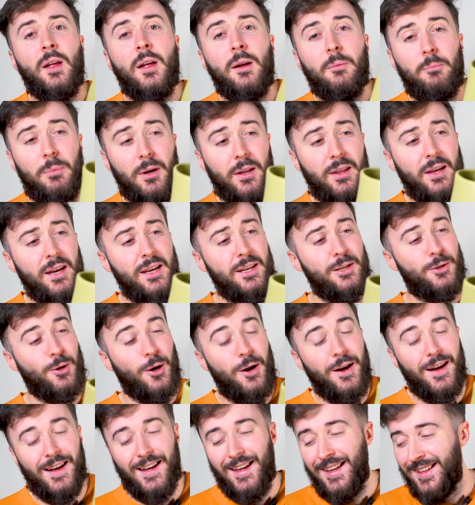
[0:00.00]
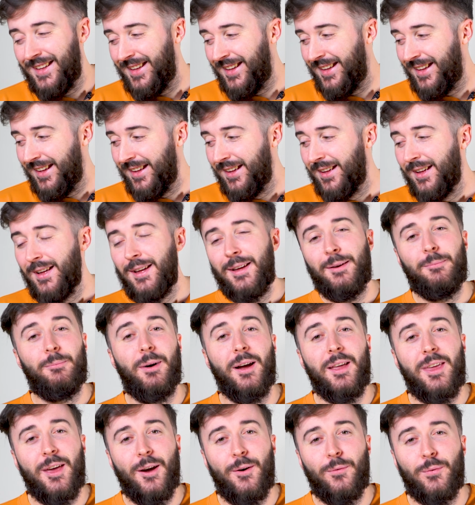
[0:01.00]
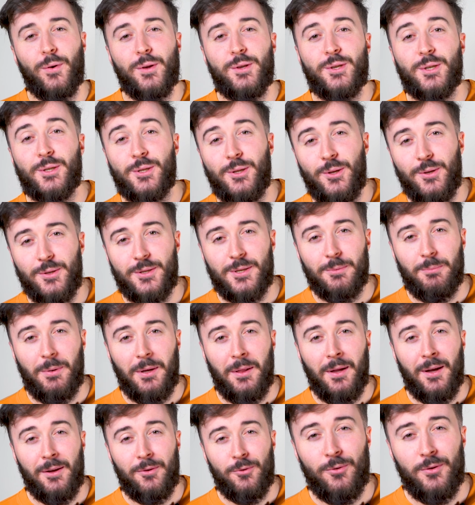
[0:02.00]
But these right here, my girlfriend just looked at me like,